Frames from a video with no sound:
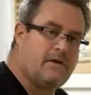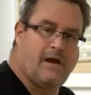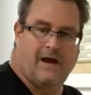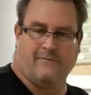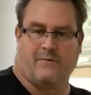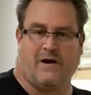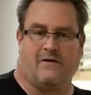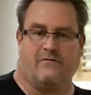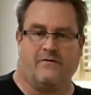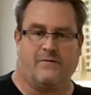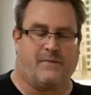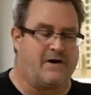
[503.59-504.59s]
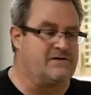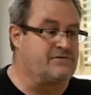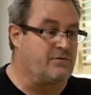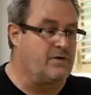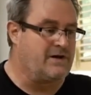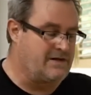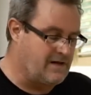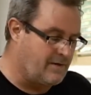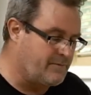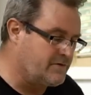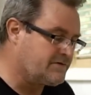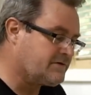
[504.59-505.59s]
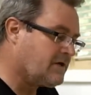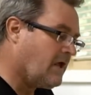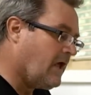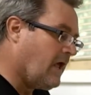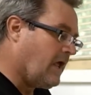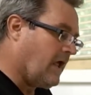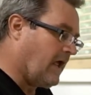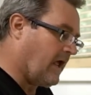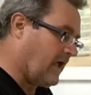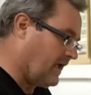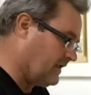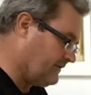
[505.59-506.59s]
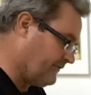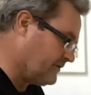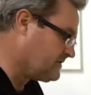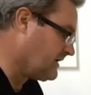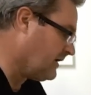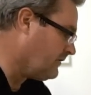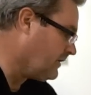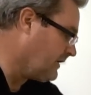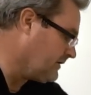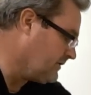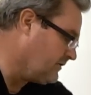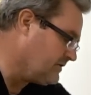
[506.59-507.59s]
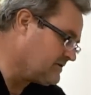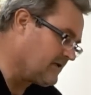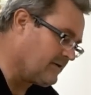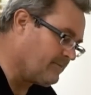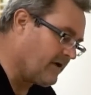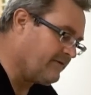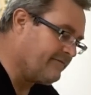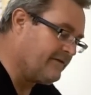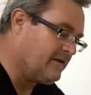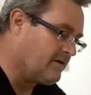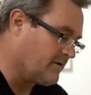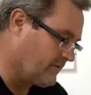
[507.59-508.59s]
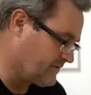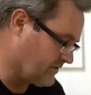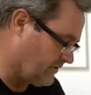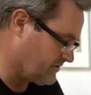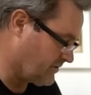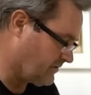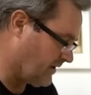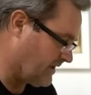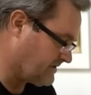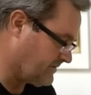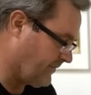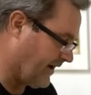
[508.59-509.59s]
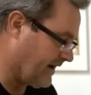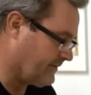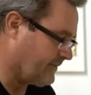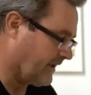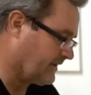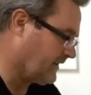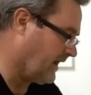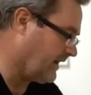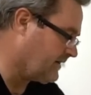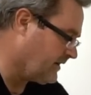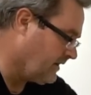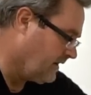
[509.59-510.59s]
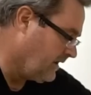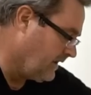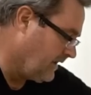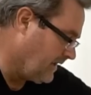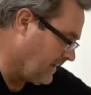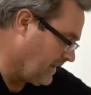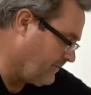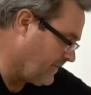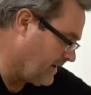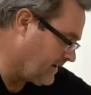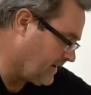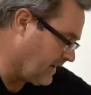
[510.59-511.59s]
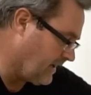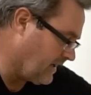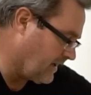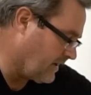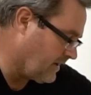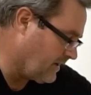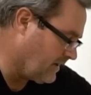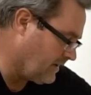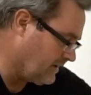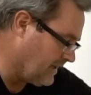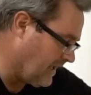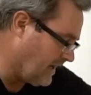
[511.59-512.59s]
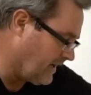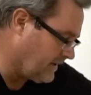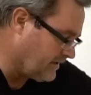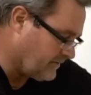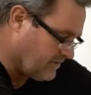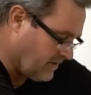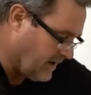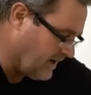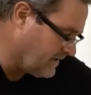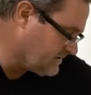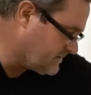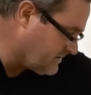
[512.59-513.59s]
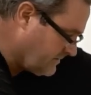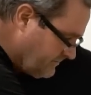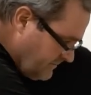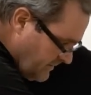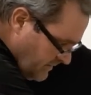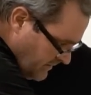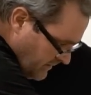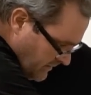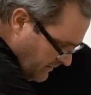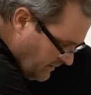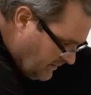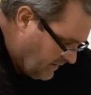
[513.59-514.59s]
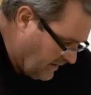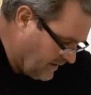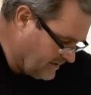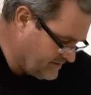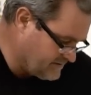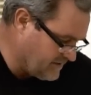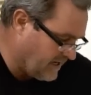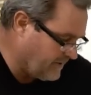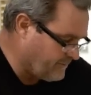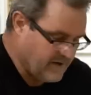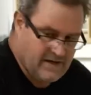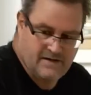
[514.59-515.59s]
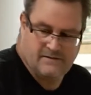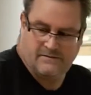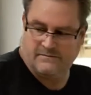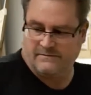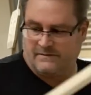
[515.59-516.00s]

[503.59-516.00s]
I brought over the parts for one of the uppers, and the first thing I want to do is take my filler, which goes across the bottom like that, and make a line across on the side panel.